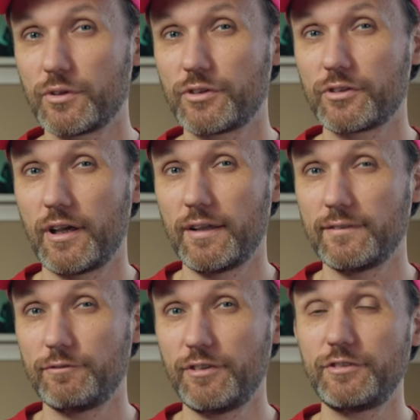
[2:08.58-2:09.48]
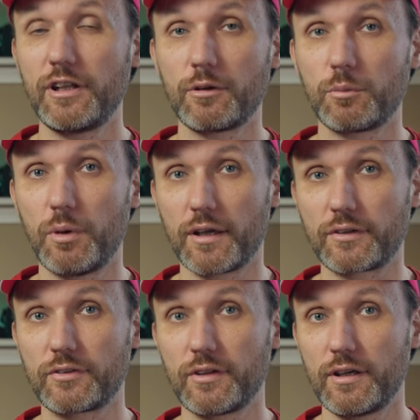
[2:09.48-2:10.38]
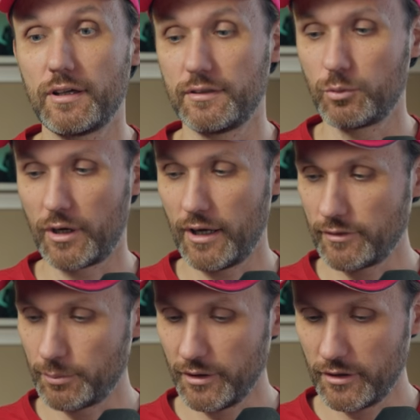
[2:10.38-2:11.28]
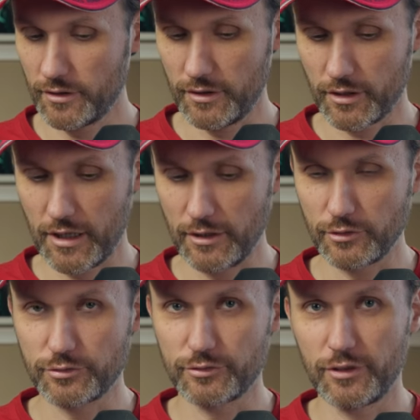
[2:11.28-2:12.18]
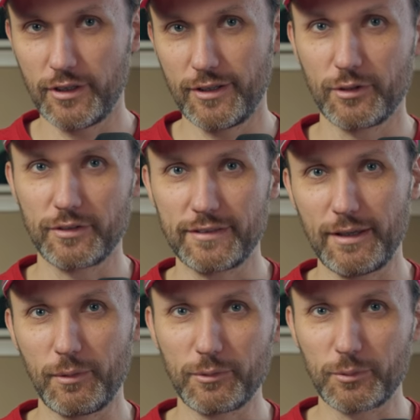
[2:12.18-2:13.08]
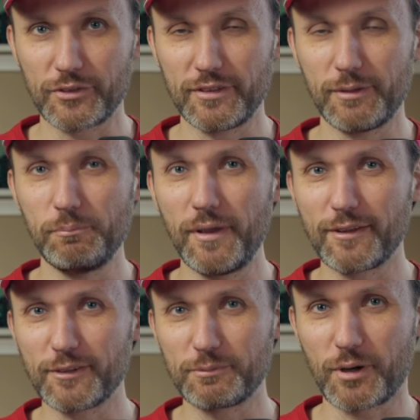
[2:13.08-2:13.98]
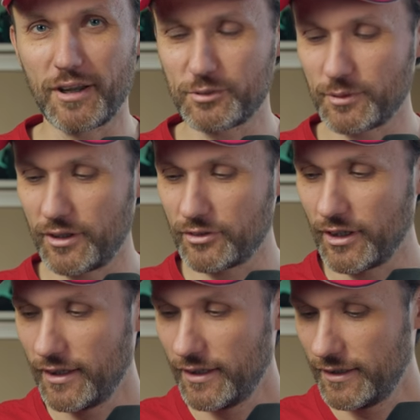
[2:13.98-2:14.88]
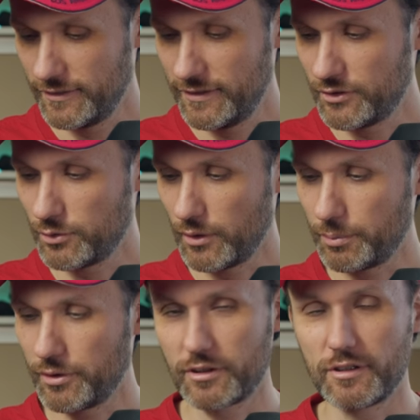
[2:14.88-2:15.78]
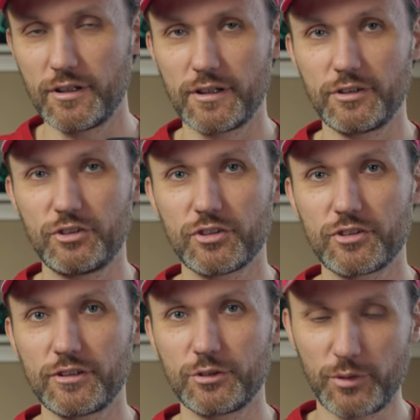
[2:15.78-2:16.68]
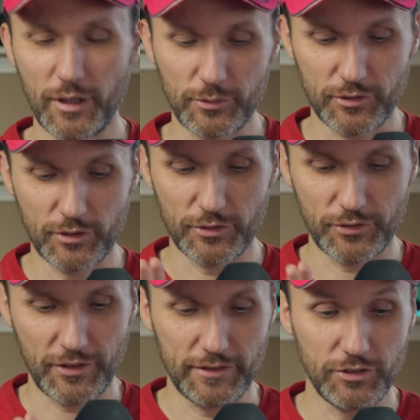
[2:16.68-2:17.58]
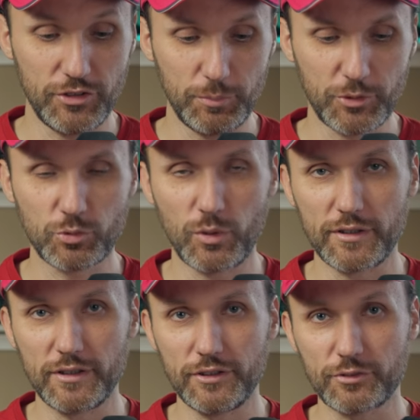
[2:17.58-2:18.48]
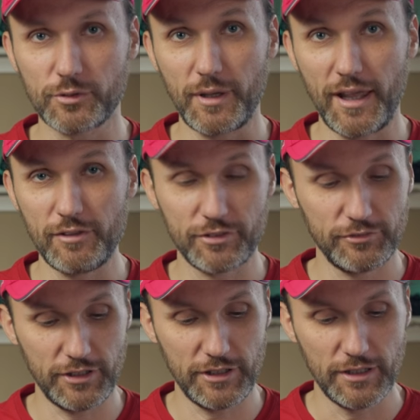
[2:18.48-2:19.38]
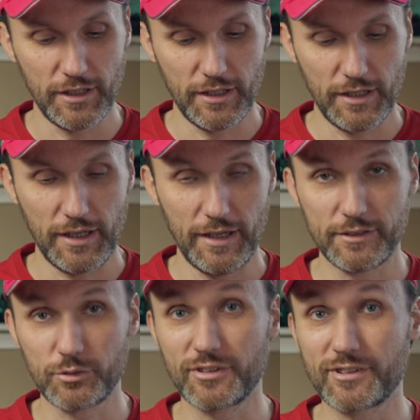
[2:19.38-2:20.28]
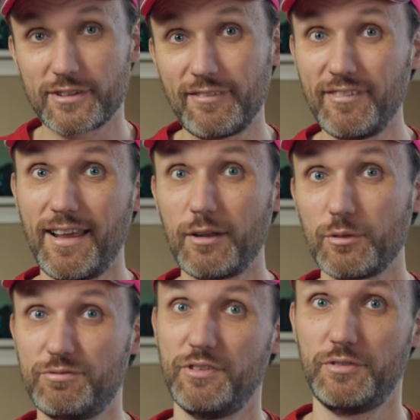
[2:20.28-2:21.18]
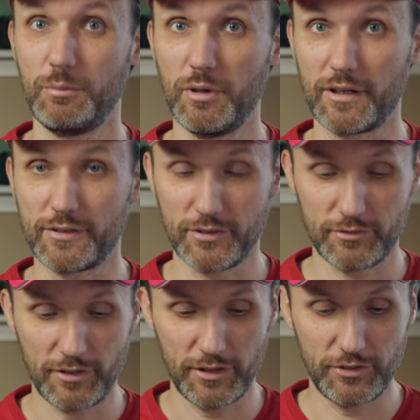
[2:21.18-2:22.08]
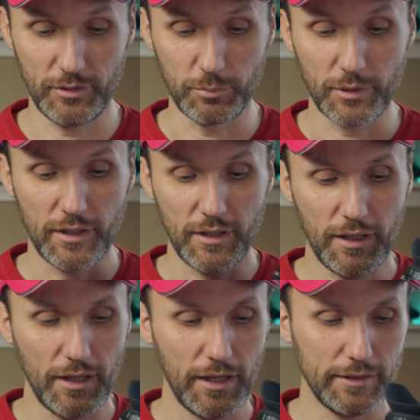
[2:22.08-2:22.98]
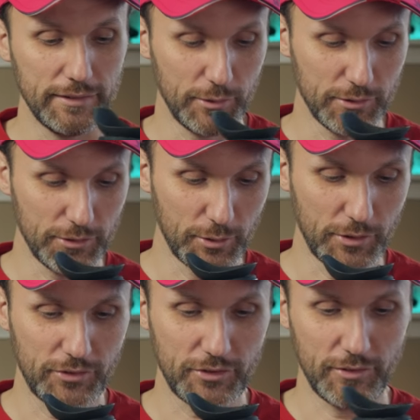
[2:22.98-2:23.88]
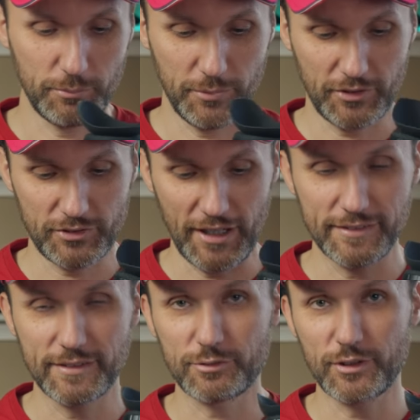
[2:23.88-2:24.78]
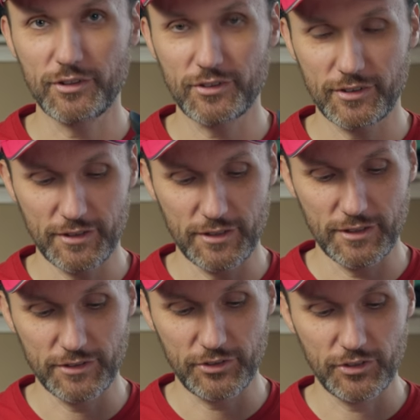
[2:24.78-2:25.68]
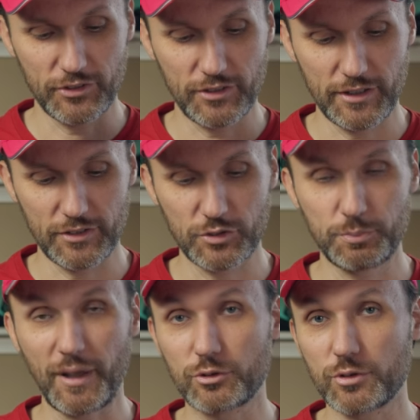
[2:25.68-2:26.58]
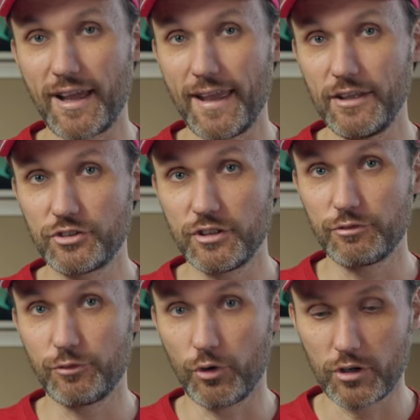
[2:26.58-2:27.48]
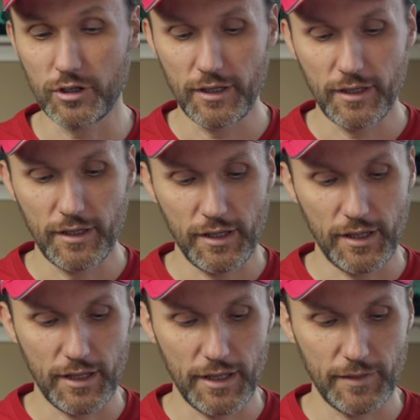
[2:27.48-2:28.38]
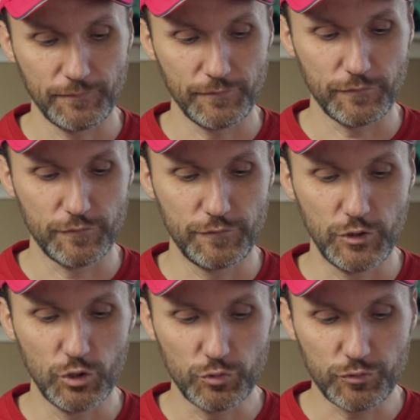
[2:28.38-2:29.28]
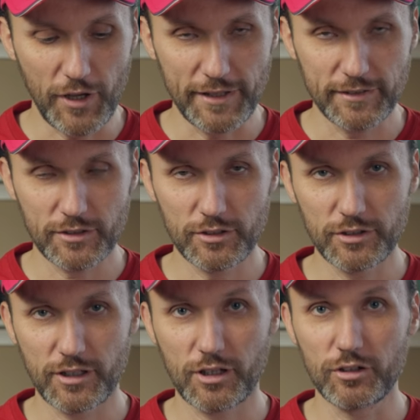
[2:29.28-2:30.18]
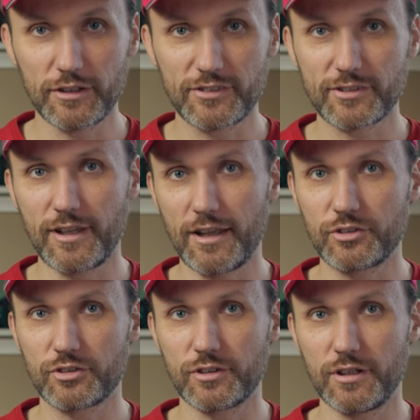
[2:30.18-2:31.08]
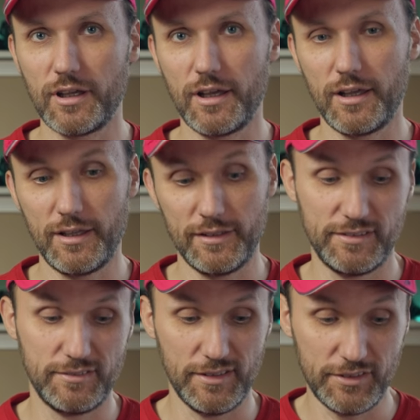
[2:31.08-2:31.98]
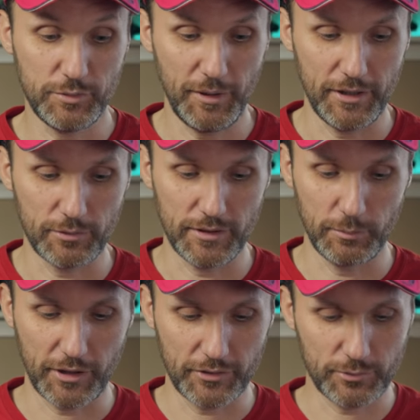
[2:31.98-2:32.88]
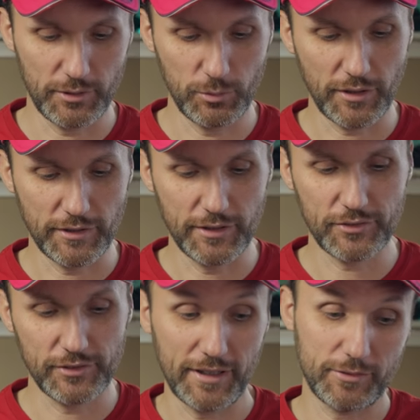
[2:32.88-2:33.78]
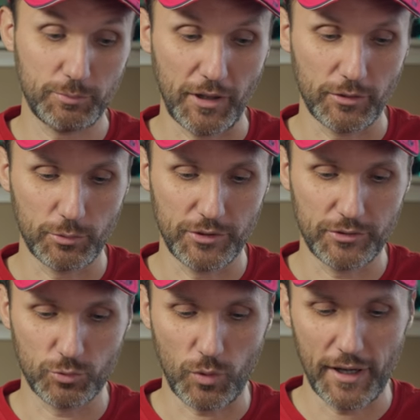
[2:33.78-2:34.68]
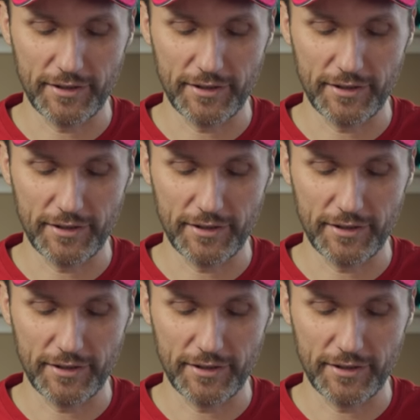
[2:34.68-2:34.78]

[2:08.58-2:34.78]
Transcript: was uh, 1500 bucks uh, what i have up here are kind of you know that, that one was in the middle price range these two up here are just under $2,000 and the cheapest one is from F&V. Uh, this one's 750 bucks, so very cheap. Uh, now you'll notice big size difference. Uh, this is the Spectra HD4 um, viewfinder, you can call it slash uh, a, a, display really, because really what it is, and that's part of the reason why